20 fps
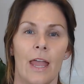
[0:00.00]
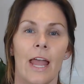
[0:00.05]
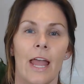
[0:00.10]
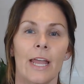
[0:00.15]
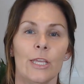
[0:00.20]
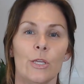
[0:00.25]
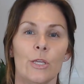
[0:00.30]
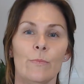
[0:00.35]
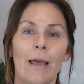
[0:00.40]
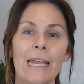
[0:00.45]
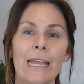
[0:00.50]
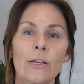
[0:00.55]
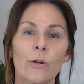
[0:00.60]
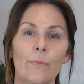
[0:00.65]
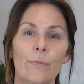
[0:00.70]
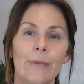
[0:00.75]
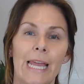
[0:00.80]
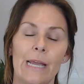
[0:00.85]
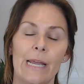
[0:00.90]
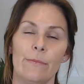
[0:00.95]
You may not
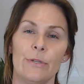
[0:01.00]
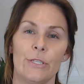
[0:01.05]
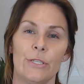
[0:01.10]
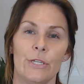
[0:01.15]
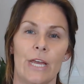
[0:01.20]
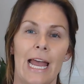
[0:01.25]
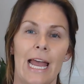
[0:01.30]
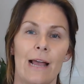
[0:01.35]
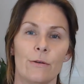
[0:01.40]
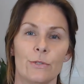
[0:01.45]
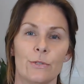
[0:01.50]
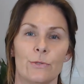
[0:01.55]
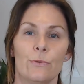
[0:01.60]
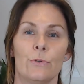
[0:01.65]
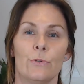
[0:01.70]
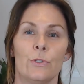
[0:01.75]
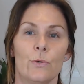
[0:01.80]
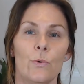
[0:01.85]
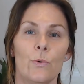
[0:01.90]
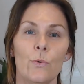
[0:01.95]
be able to
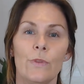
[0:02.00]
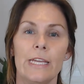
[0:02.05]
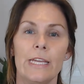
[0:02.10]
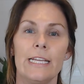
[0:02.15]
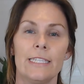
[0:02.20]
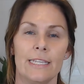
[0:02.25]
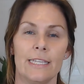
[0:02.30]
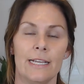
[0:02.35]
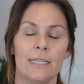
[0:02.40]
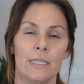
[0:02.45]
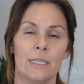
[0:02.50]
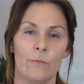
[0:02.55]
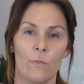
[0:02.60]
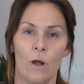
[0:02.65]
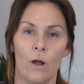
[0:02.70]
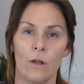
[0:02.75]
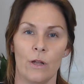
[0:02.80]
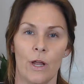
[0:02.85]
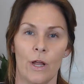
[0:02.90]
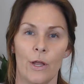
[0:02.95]
outsource all these things in
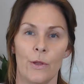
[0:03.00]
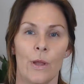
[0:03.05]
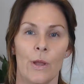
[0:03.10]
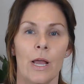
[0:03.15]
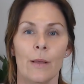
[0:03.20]
one go,